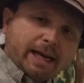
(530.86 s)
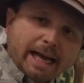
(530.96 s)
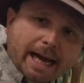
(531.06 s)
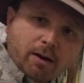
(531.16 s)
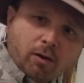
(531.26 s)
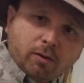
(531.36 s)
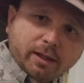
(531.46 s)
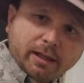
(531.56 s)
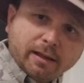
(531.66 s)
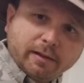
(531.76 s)
not
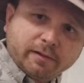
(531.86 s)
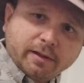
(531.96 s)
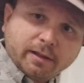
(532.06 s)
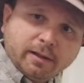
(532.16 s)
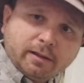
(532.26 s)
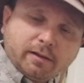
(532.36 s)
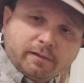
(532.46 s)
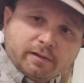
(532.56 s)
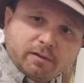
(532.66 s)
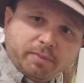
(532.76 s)
only does
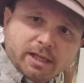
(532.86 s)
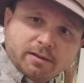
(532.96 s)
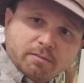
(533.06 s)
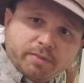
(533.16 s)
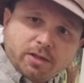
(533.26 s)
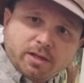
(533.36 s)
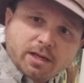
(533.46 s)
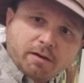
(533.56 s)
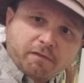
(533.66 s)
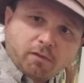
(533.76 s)
it depict the beauty
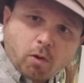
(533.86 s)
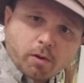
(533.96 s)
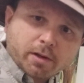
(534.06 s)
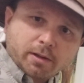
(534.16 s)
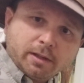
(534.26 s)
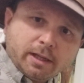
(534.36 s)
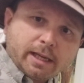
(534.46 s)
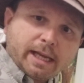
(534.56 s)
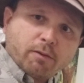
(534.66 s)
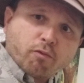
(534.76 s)
of Florida
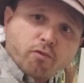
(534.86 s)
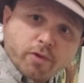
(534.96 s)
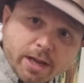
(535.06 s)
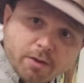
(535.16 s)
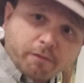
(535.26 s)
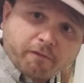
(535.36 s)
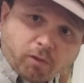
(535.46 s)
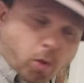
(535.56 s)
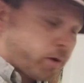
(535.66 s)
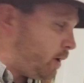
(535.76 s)
and real
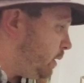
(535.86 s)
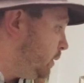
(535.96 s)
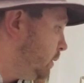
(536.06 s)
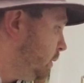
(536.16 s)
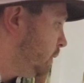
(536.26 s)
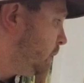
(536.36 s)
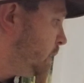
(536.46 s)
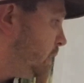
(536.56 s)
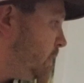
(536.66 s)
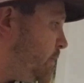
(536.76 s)
Florida,
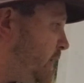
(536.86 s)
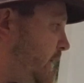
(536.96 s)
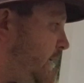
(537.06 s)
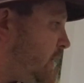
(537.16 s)
but it